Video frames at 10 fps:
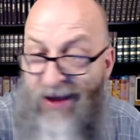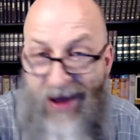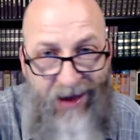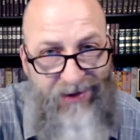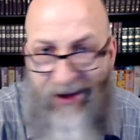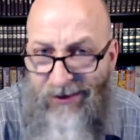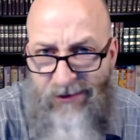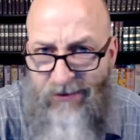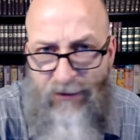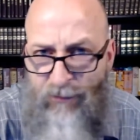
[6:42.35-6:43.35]
and not
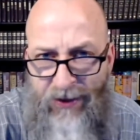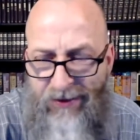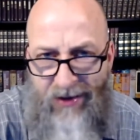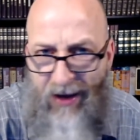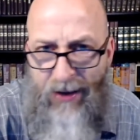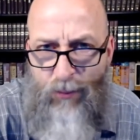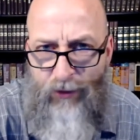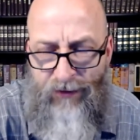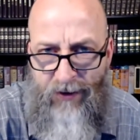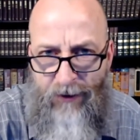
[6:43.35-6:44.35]
just to spend time with
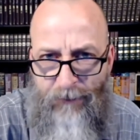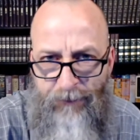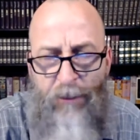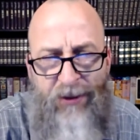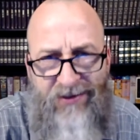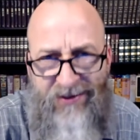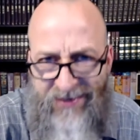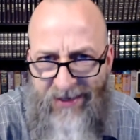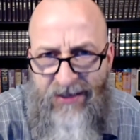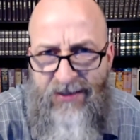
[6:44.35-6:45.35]
them, but to
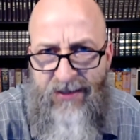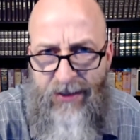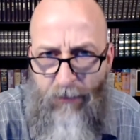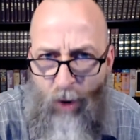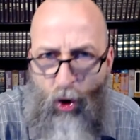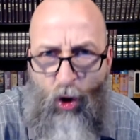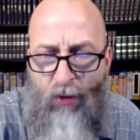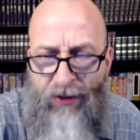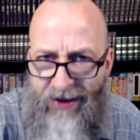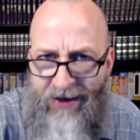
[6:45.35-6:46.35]
teach them all
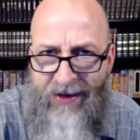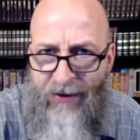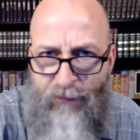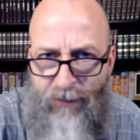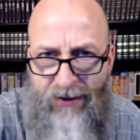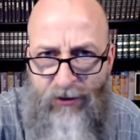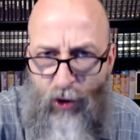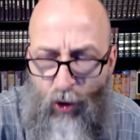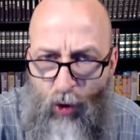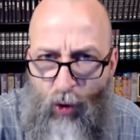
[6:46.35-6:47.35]
that he has been
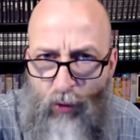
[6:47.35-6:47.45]
told,